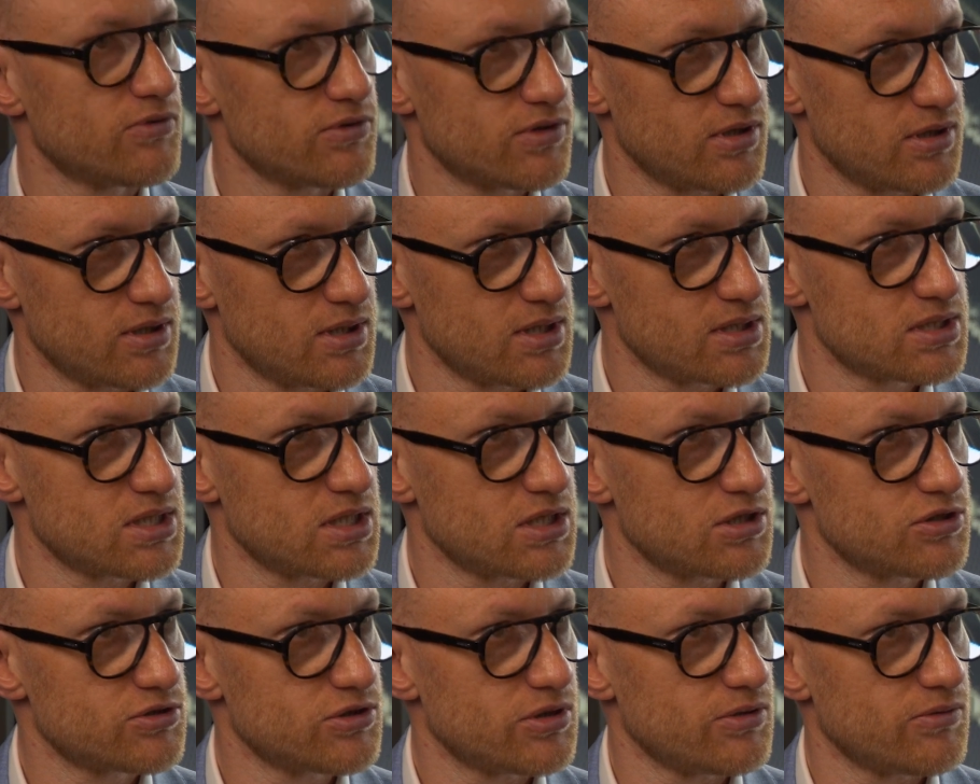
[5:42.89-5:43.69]
within this
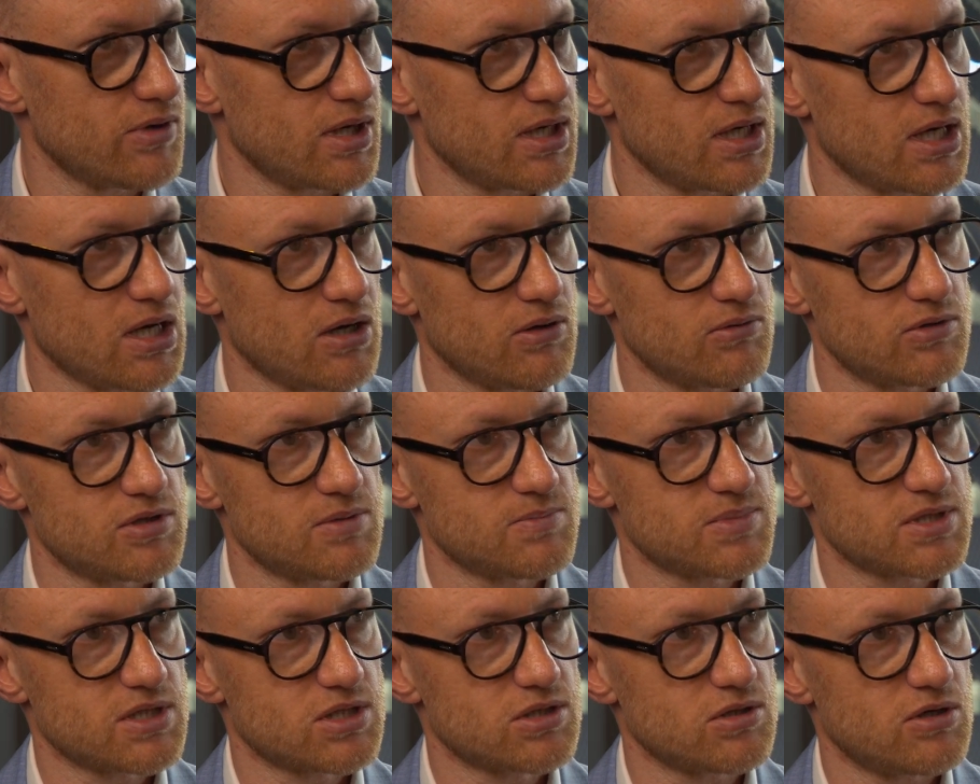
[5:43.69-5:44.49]
industry right now in
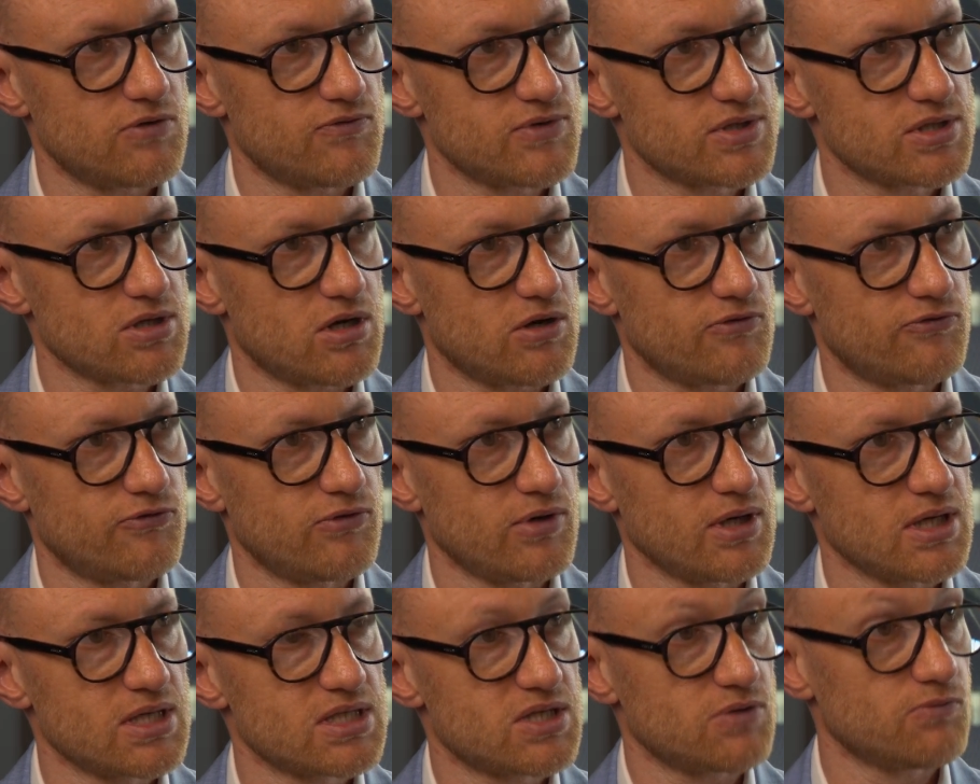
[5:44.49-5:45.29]
terms of service
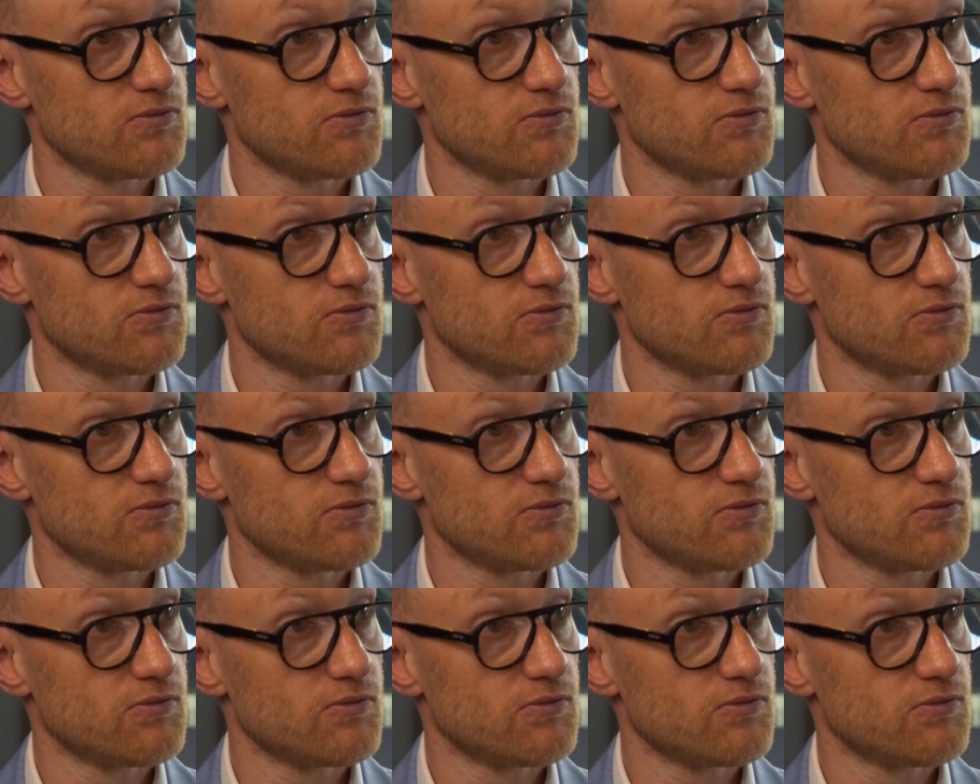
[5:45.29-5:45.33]
offerings.